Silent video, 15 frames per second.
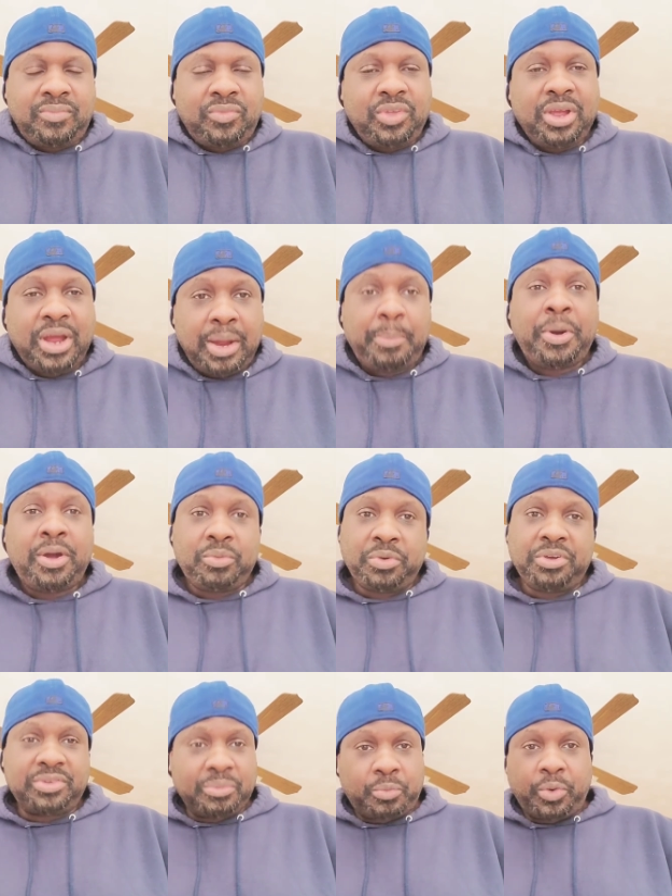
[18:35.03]
I'm on
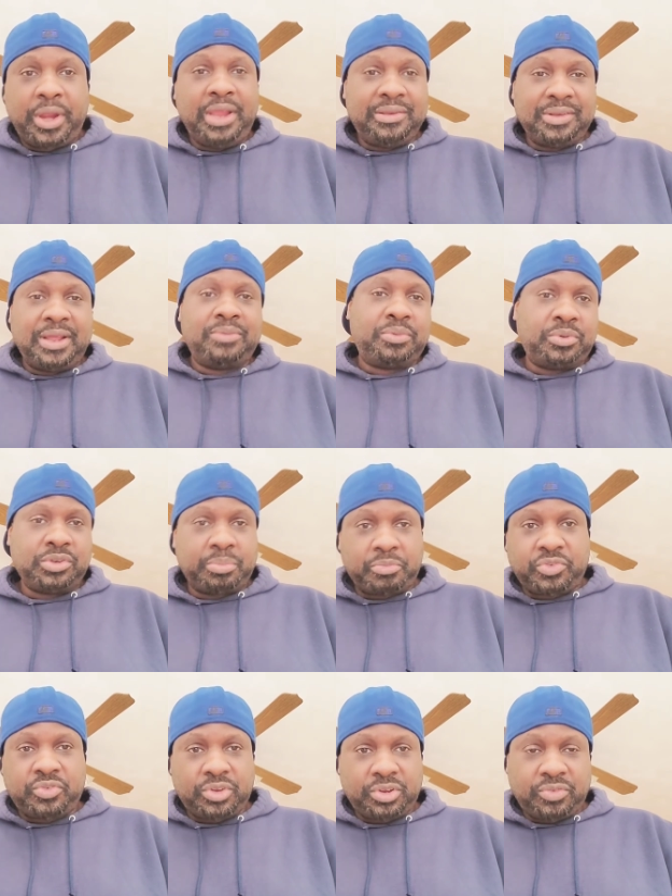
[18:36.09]
Richard Wayne's level
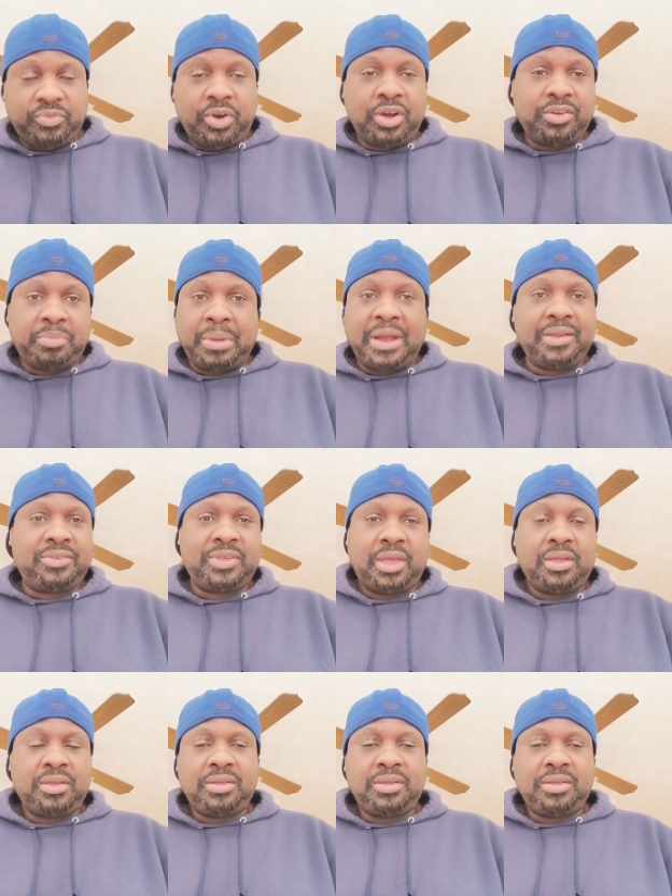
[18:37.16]
as far as mindset.